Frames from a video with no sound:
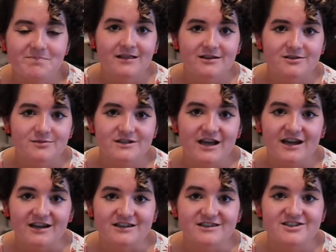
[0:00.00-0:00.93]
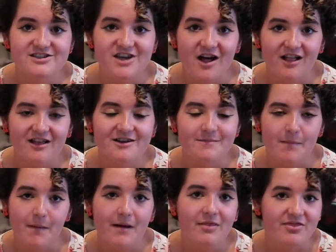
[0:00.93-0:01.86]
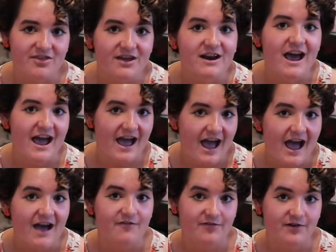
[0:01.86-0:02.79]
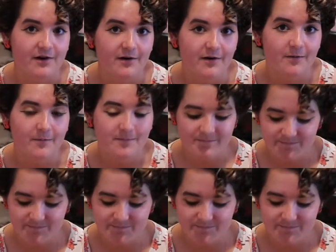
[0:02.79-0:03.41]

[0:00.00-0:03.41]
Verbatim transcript: This was like a solid month and a half ago.